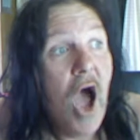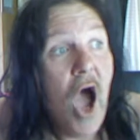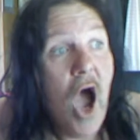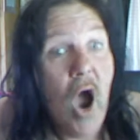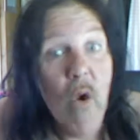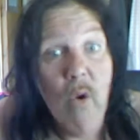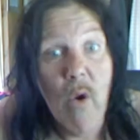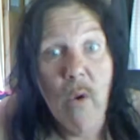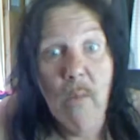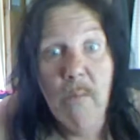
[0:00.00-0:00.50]

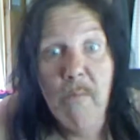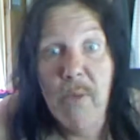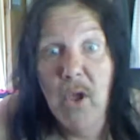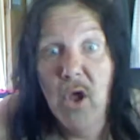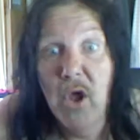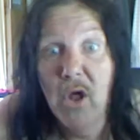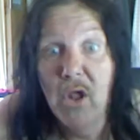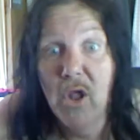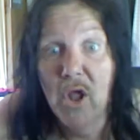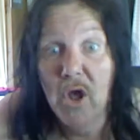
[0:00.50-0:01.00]
I
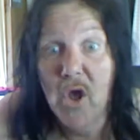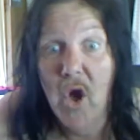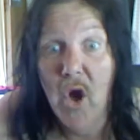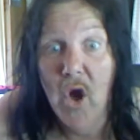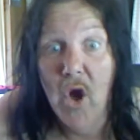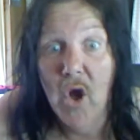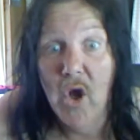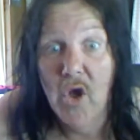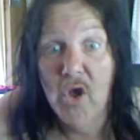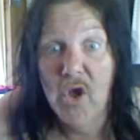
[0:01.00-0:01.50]
repeal a
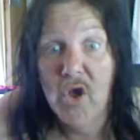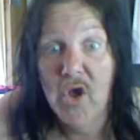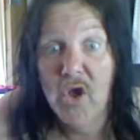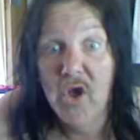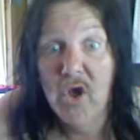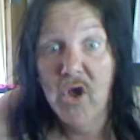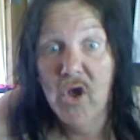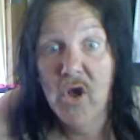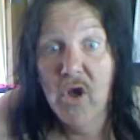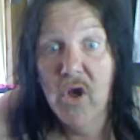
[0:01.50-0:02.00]

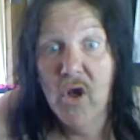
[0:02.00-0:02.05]
curse